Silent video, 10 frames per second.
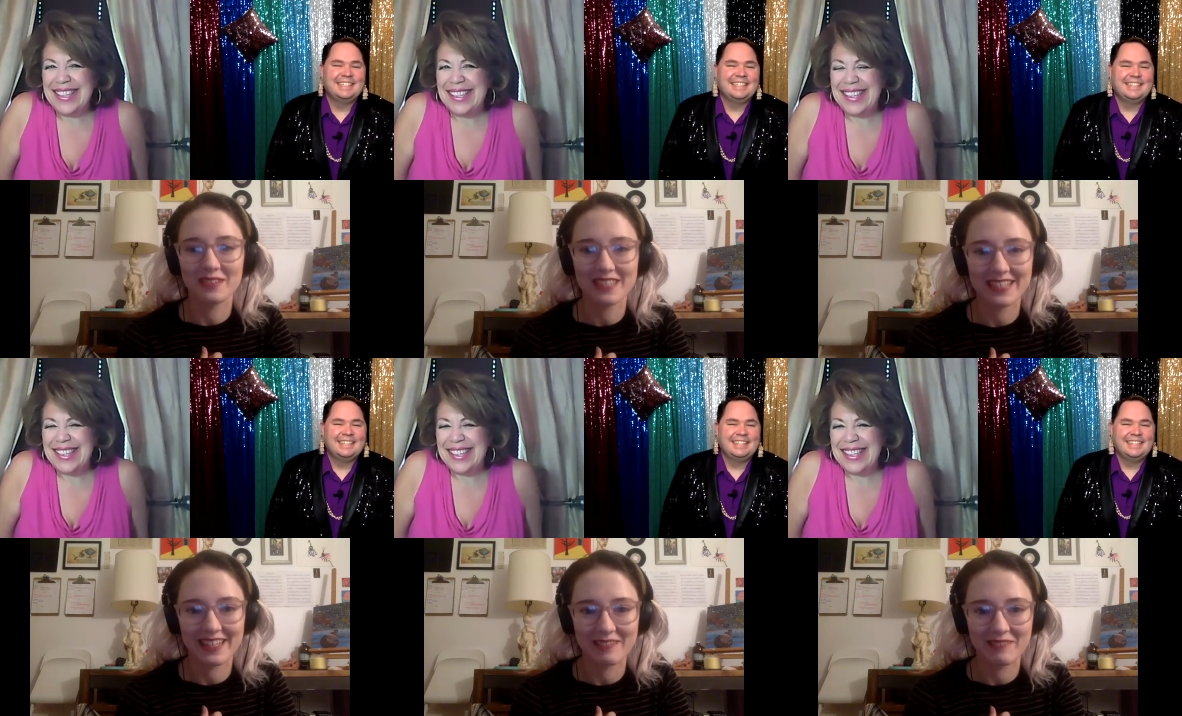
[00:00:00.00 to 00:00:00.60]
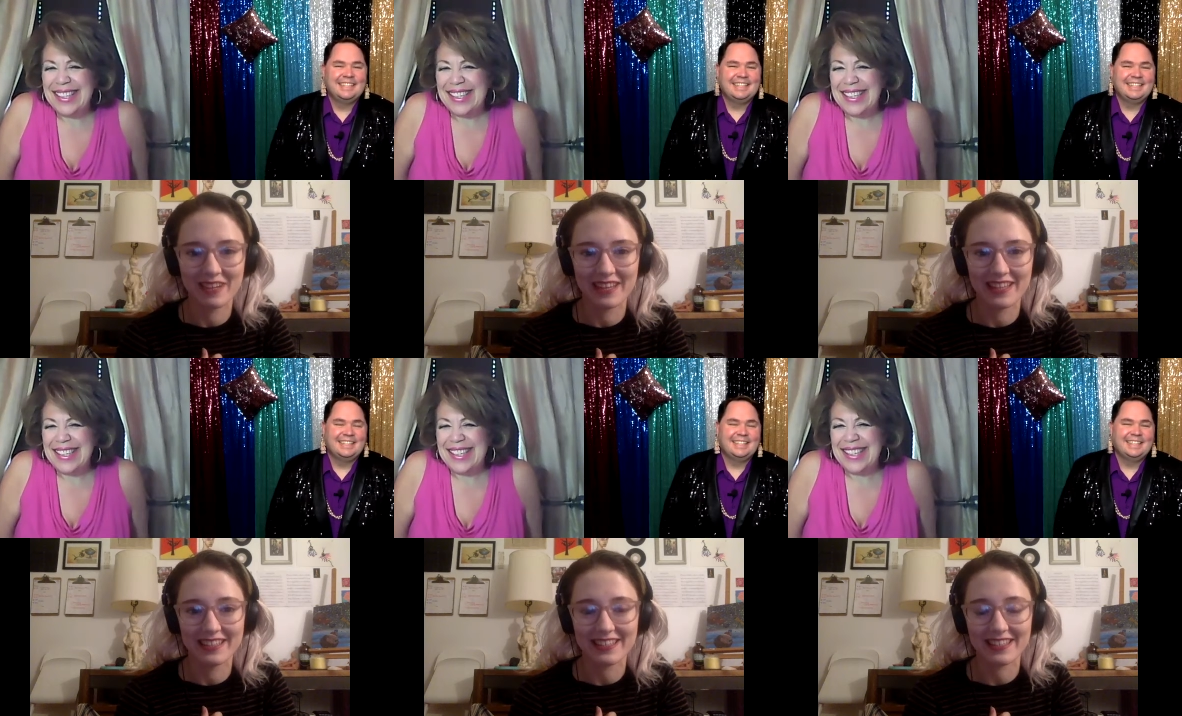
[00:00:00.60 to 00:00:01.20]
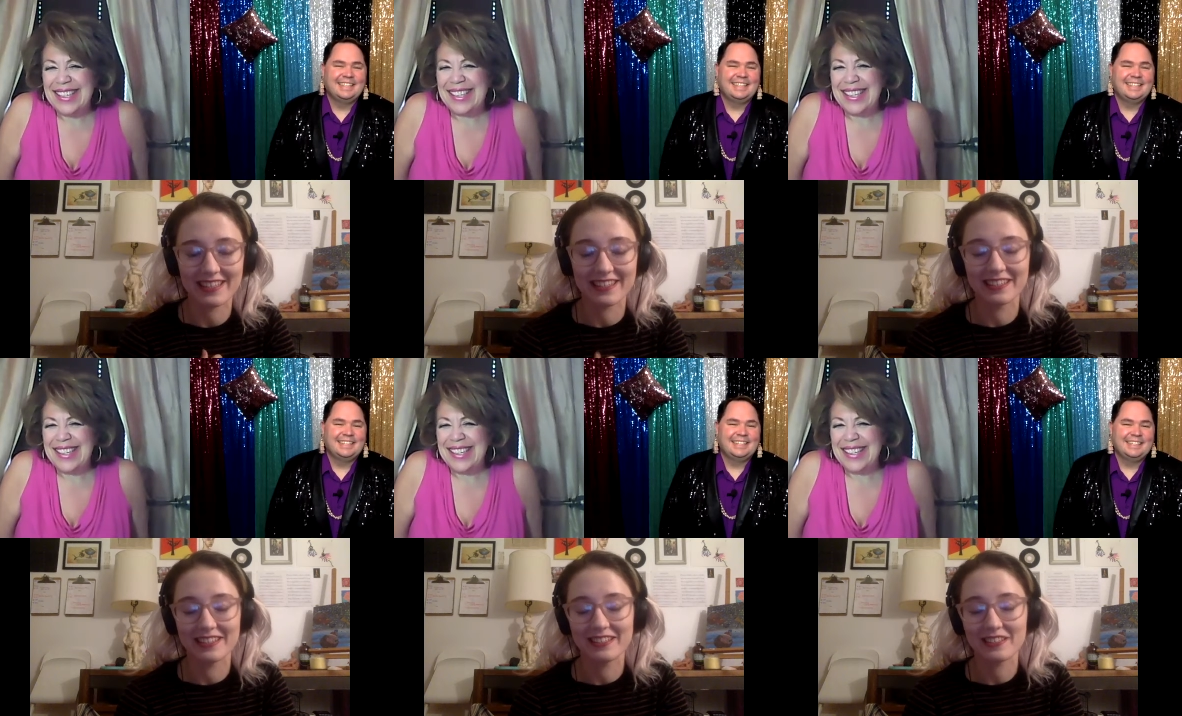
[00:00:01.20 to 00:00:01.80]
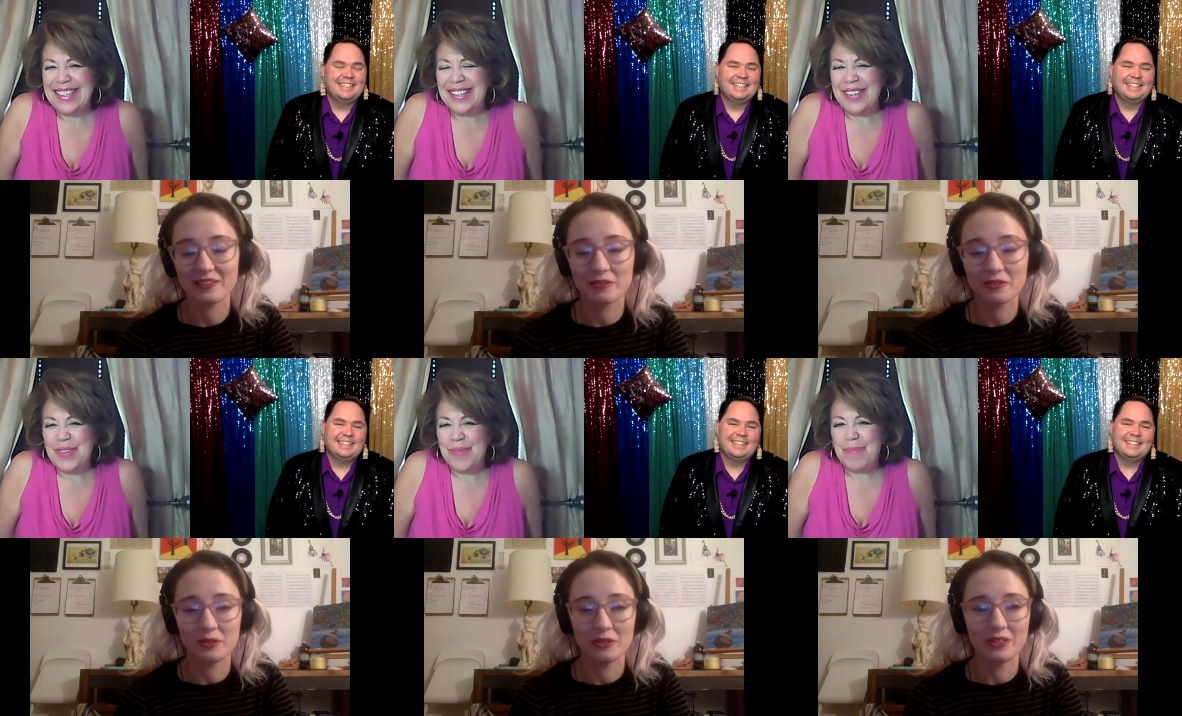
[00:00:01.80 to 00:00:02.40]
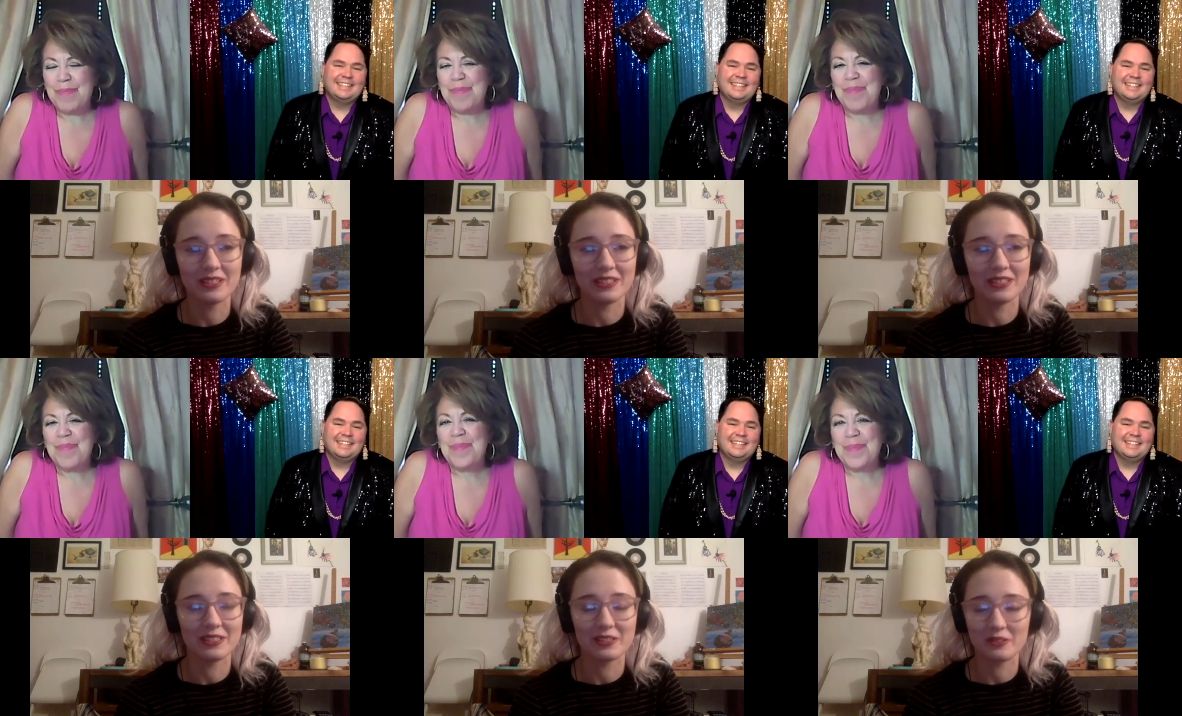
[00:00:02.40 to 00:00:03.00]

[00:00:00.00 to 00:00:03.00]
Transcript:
Speaker 1: excited by this. I think it is so cool and so